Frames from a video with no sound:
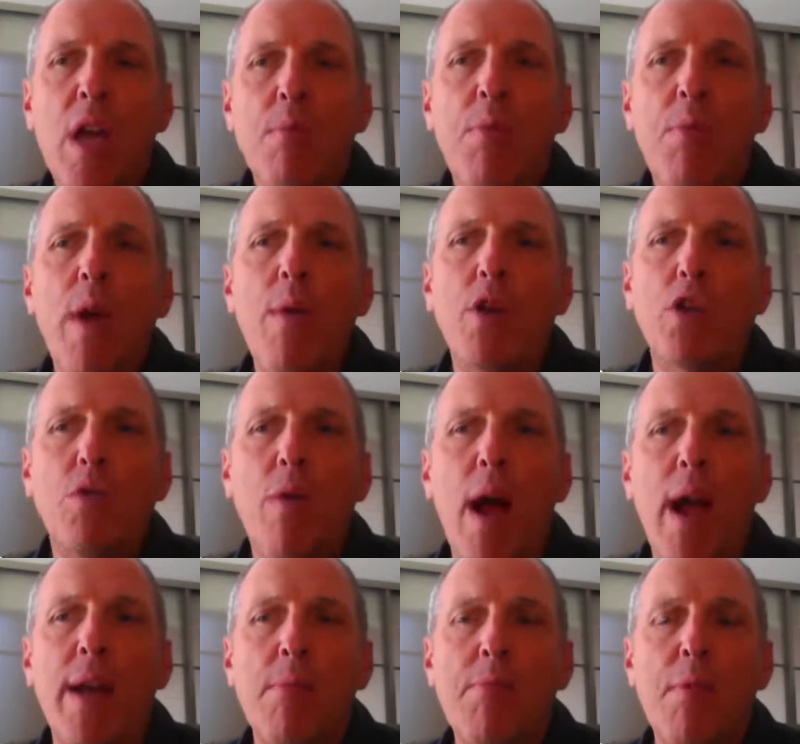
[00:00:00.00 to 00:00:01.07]
But we were
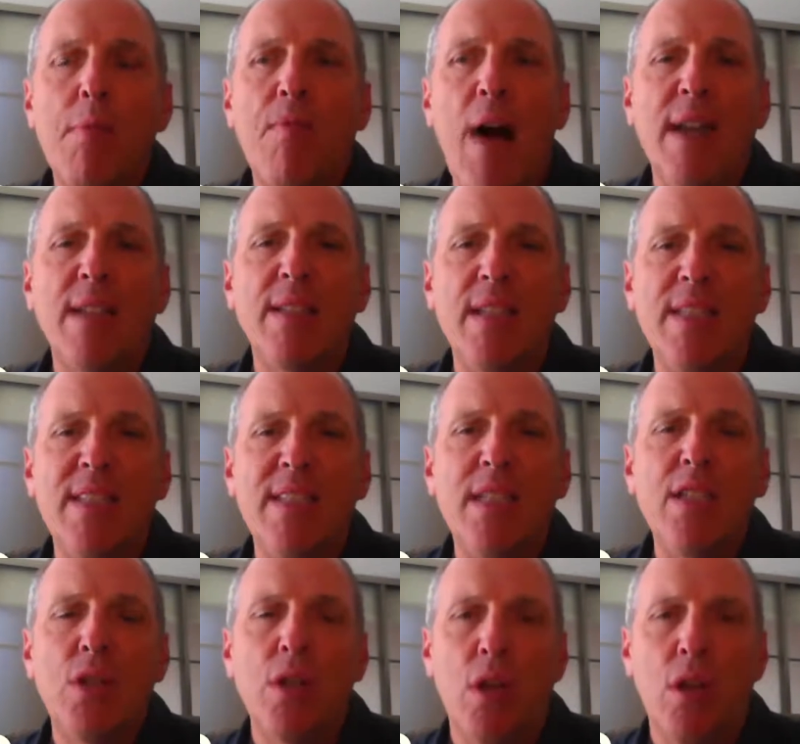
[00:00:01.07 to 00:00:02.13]
trying to provide the
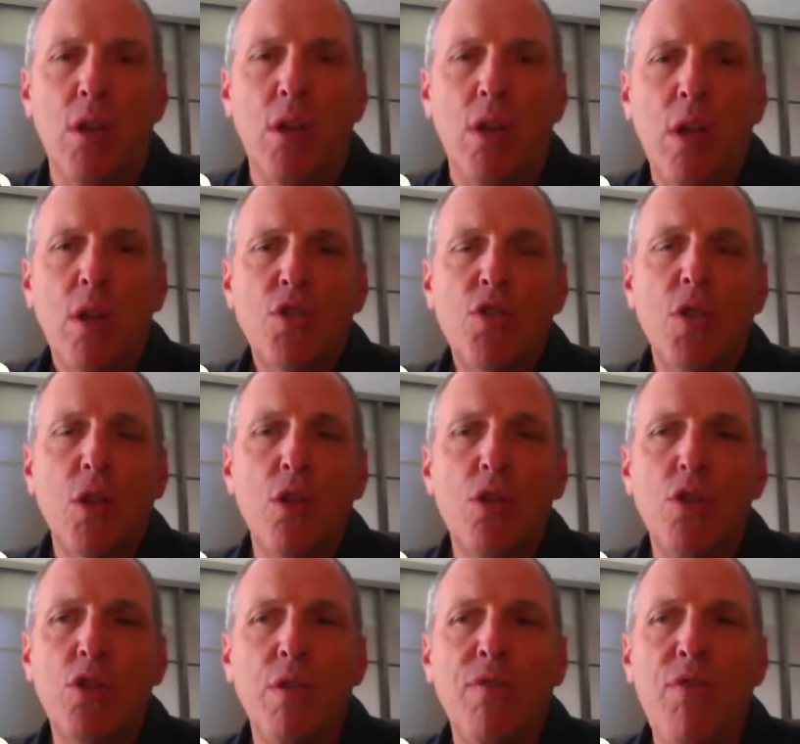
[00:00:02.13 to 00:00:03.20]
digital
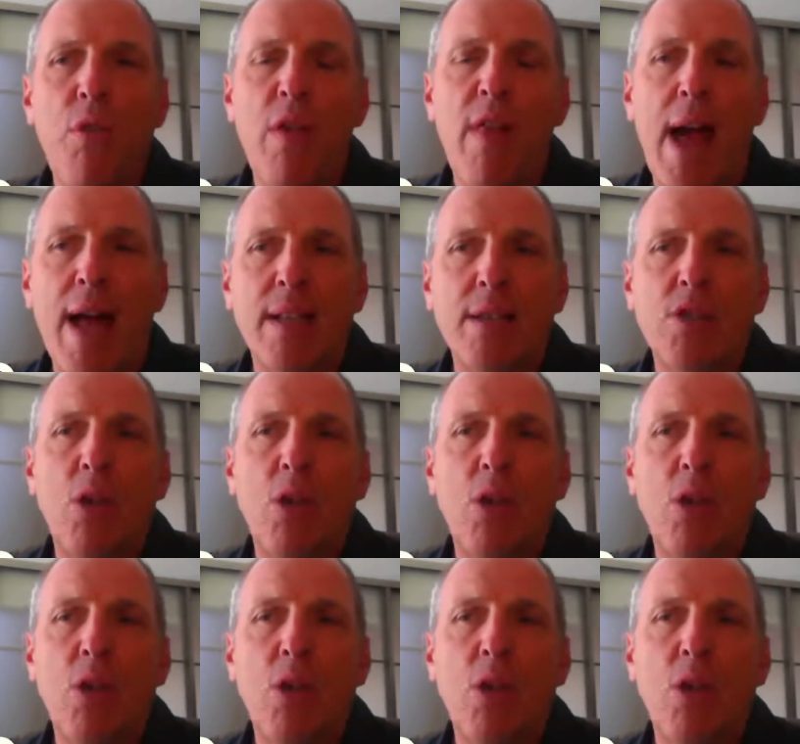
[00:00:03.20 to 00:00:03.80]
solution for that.